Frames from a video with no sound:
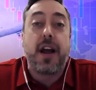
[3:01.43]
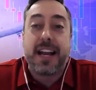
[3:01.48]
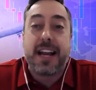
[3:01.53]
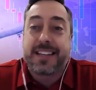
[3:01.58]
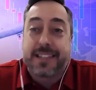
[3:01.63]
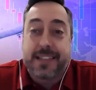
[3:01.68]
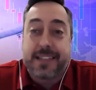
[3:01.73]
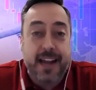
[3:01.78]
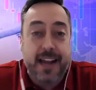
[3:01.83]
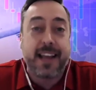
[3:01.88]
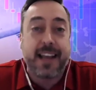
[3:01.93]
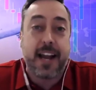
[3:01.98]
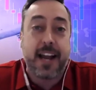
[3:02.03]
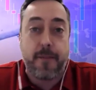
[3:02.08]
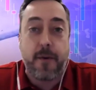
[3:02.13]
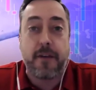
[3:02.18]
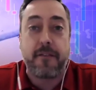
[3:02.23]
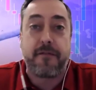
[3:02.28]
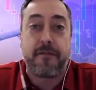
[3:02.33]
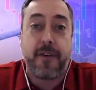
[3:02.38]
is lighting it
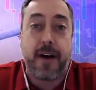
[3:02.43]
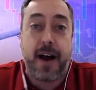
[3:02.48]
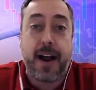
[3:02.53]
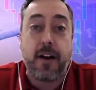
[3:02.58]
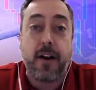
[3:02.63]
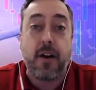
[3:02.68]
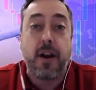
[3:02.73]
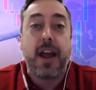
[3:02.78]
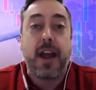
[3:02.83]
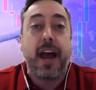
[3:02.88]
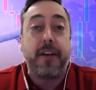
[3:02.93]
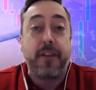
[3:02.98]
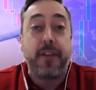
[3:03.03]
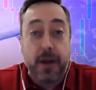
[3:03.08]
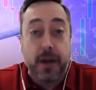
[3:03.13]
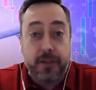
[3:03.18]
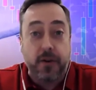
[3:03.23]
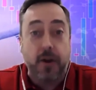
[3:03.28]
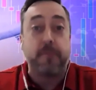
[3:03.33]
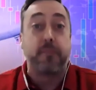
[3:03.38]
up on fire
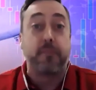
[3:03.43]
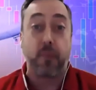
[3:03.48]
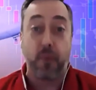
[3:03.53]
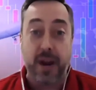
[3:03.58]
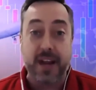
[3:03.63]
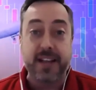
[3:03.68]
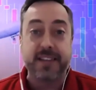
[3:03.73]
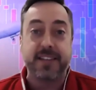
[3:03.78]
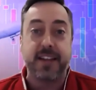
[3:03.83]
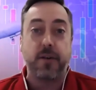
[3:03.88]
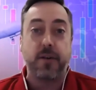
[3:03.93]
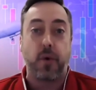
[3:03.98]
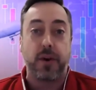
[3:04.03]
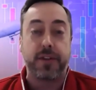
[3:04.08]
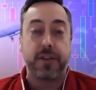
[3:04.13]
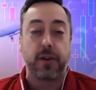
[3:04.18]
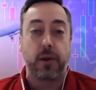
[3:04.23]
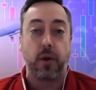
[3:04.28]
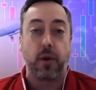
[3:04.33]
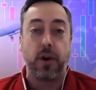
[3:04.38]
and they're embracing
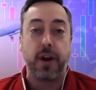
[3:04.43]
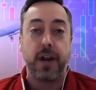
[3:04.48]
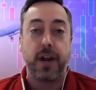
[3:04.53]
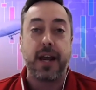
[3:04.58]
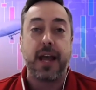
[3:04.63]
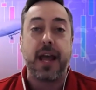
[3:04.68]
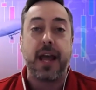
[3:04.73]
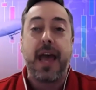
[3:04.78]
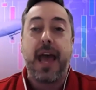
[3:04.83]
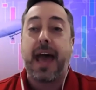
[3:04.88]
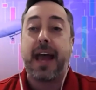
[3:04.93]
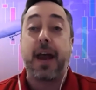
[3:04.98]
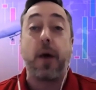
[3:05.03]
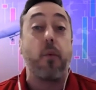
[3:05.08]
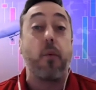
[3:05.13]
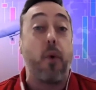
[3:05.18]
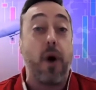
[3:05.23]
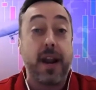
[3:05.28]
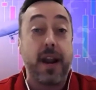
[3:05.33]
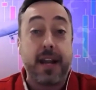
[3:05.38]
what they're learning. And I
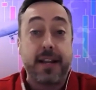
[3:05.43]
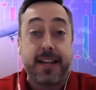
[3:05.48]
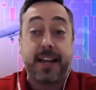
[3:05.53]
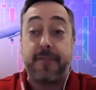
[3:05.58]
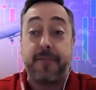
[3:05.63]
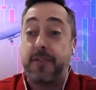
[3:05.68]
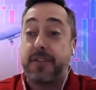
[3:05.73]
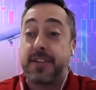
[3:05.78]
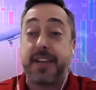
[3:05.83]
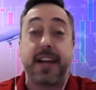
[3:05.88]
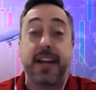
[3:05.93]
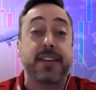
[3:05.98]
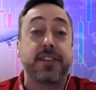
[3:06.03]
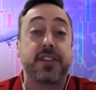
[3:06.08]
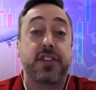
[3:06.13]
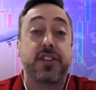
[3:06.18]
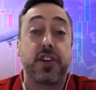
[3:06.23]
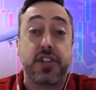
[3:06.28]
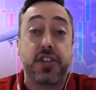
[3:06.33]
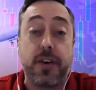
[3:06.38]
want to take a few seconds
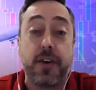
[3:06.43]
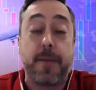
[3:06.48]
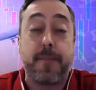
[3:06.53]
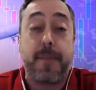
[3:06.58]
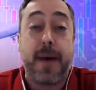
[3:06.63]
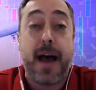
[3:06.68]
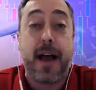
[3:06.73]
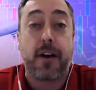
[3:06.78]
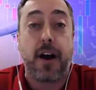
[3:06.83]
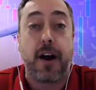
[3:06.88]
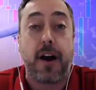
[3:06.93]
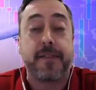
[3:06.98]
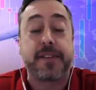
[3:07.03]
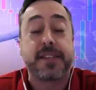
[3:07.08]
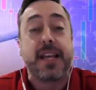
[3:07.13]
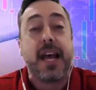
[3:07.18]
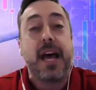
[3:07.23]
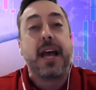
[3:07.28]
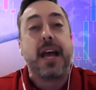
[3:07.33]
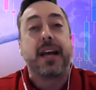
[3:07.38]
to show you the back office
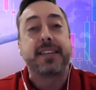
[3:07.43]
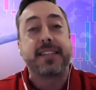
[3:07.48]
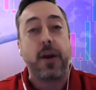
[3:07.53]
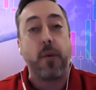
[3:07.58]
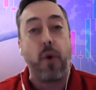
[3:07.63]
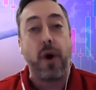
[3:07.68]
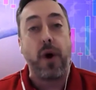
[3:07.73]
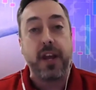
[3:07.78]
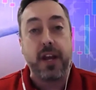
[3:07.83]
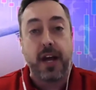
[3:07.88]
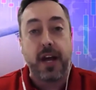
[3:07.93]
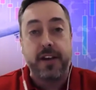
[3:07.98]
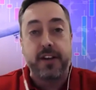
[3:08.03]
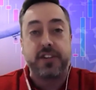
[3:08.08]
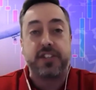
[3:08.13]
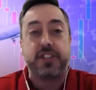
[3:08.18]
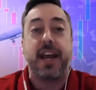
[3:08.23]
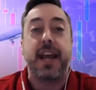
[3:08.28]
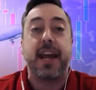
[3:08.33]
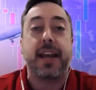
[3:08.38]
because I want you to
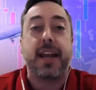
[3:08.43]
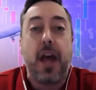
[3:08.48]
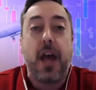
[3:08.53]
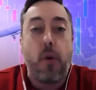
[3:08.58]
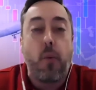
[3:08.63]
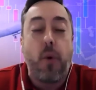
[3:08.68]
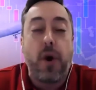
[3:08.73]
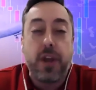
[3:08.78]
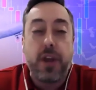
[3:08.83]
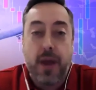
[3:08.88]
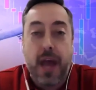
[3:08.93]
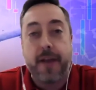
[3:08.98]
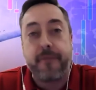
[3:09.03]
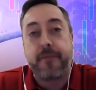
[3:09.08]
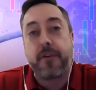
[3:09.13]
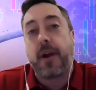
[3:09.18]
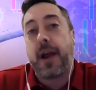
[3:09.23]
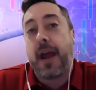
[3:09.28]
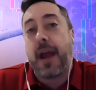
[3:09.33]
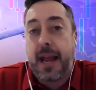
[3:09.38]
understand what you have
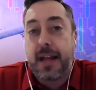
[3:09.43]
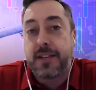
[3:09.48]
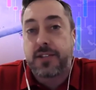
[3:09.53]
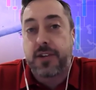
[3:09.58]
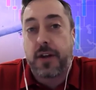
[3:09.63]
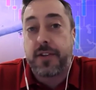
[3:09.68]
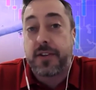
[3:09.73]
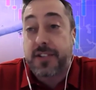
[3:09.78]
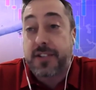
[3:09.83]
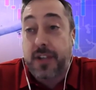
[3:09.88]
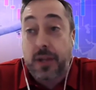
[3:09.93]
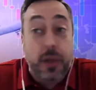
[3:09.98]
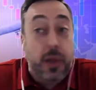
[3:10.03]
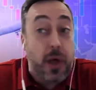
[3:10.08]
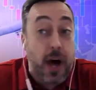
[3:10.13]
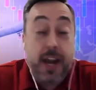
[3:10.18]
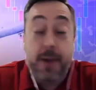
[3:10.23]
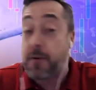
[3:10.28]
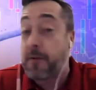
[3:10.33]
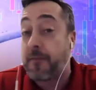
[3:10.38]
your hands on. There's a
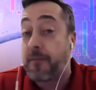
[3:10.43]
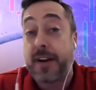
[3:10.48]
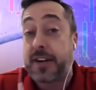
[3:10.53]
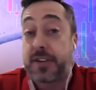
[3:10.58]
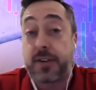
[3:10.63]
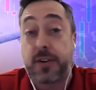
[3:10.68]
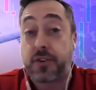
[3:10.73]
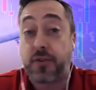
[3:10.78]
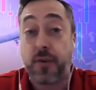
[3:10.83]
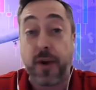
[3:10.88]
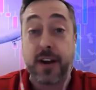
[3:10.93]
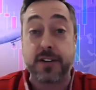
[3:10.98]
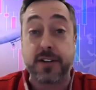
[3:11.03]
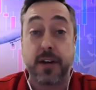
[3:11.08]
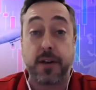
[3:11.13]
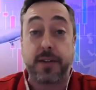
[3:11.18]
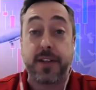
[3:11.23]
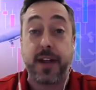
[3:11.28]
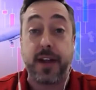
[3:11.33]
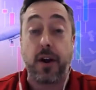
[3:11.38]
lot of professional traders
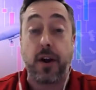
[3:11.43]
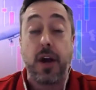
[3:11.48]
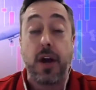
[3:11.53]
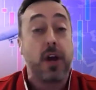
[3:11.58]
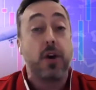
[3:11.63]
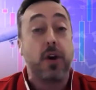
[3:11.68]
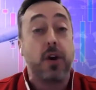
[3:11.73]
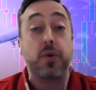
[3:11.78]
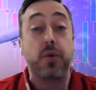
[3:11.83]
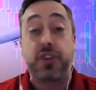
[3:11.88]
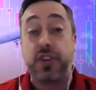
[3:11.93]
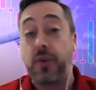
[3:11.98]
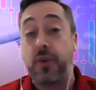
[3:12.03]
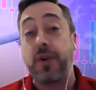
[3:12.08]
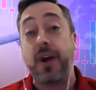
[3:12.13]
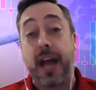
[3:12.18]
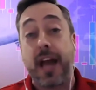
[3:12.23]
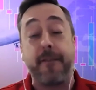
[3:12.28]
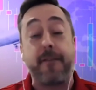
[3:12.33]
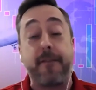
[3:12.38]
out there who do
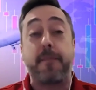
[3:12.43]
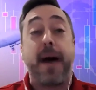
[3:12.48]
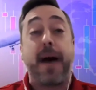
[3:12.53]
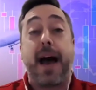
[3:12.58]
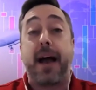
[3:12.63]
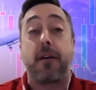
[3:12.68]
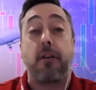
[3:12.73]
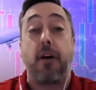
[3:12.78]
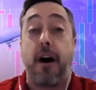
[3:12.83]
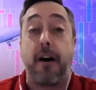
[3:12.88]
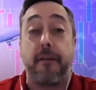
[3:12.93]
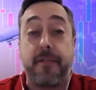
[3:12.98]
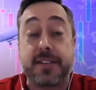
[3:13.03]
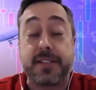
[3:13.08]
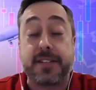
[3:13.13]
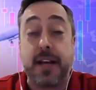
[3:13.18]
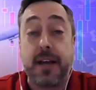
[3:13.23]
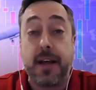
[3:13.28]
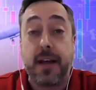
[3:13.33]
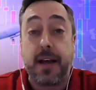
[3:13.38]
not have a back office